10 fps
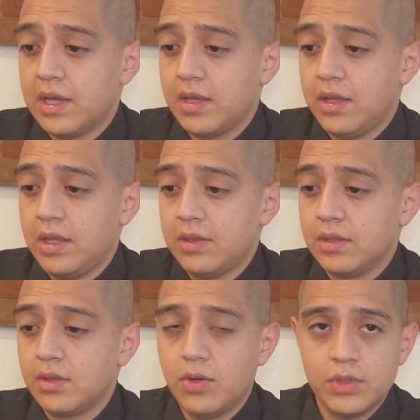in the
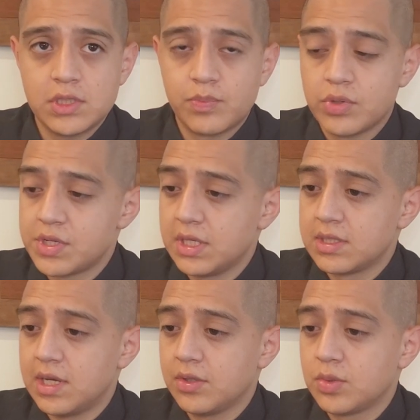lowest
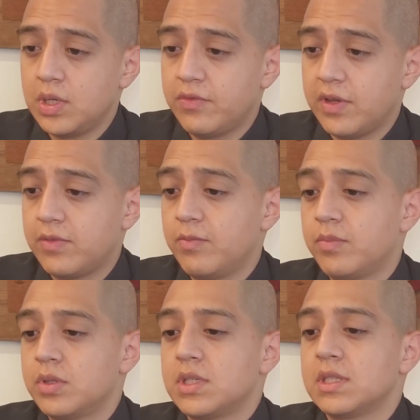percentile, 25
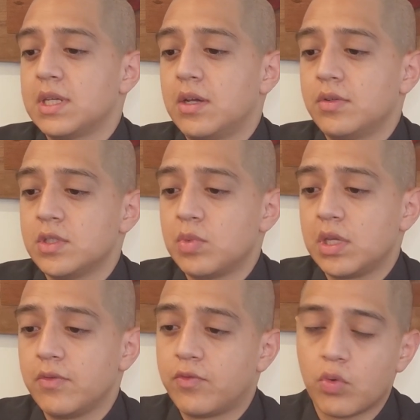percentile, is
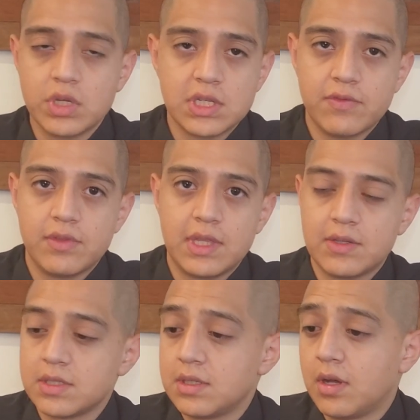making
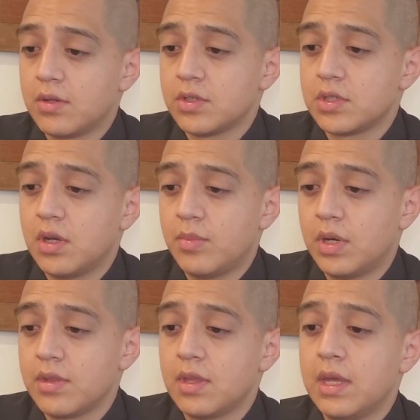$47,000 a
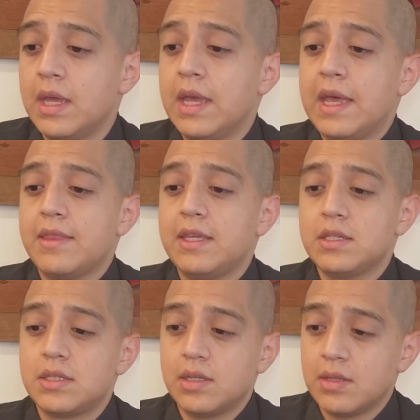month.
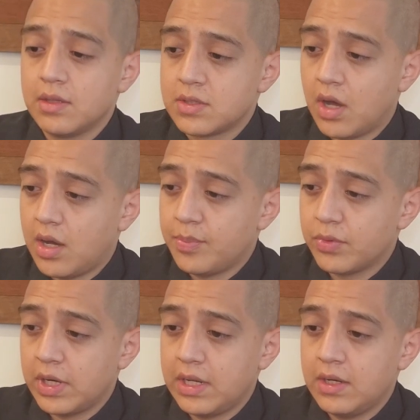This top
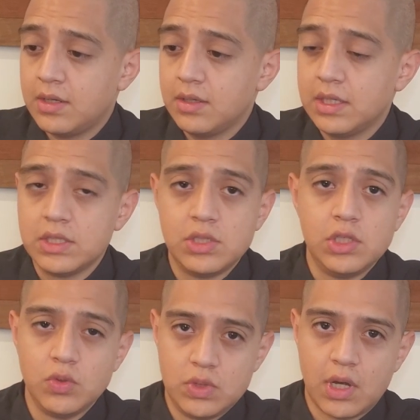right here is
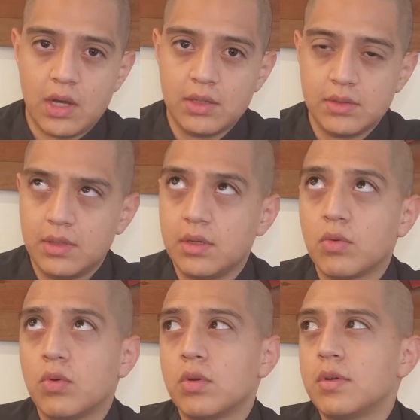Utah
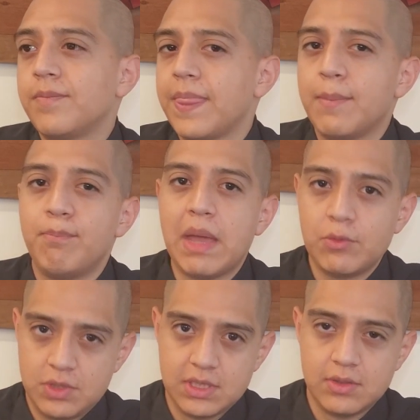or
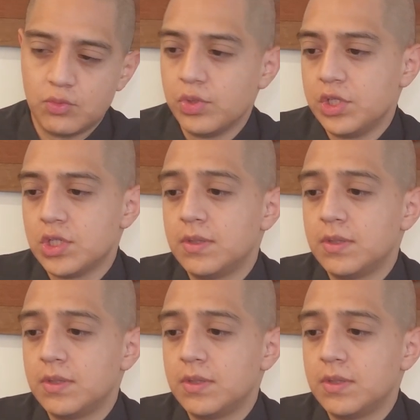mountain region,